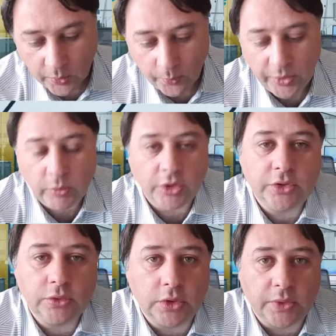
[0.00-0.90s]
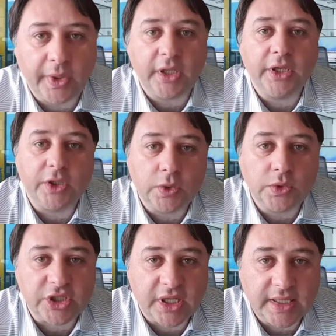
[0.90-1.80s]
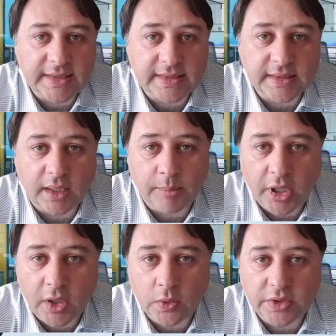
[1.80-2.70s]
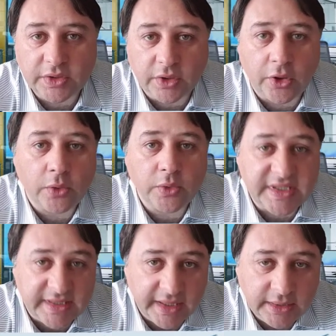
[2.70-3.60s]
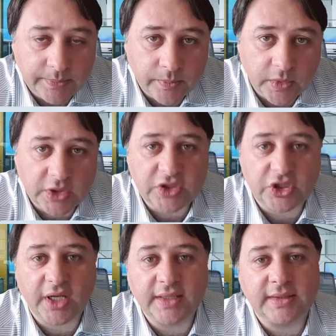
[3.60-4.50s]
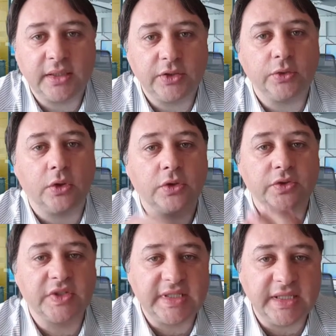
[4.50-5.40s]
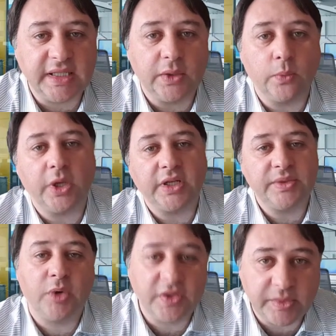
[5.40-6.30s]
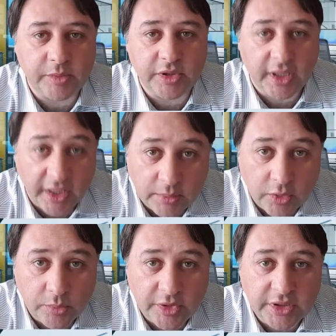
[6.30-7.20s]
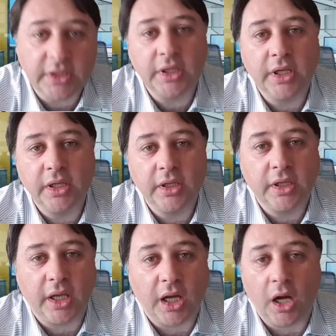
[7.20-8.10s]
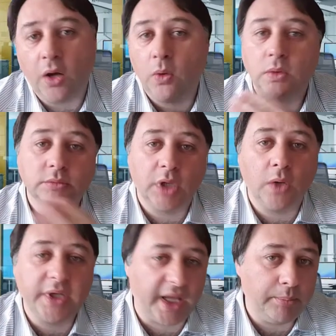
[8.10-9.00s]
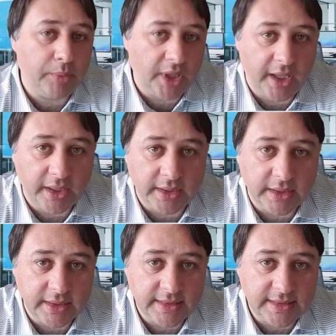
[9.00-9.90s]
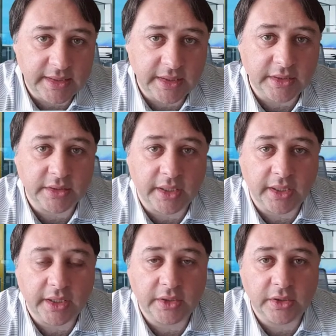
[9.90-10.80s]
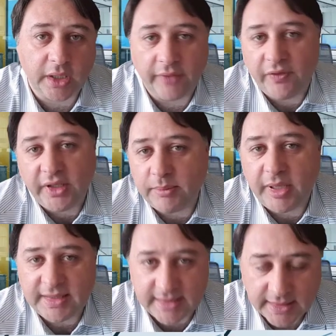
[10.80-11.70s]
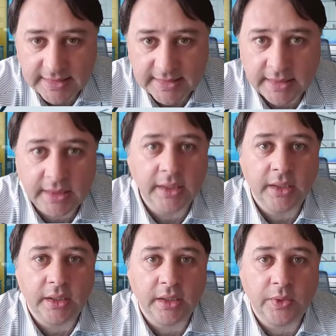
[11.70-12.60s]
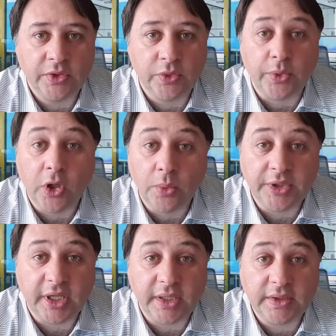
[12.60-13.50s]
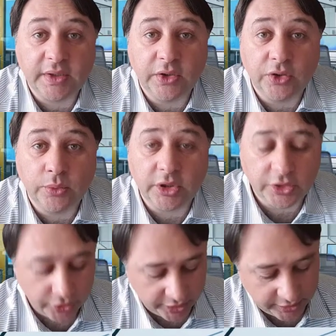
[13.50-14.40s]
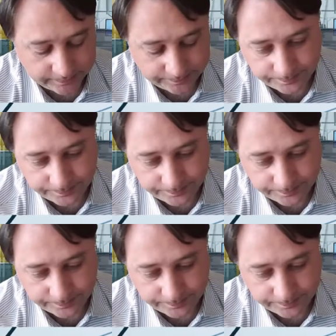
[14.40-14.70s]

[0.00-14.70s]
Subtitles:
We want to quickly go just about the current state, just that you also see what is possible at the moment, how our game plan is here, and I think it makes sense. So we hope that you will enjoy it.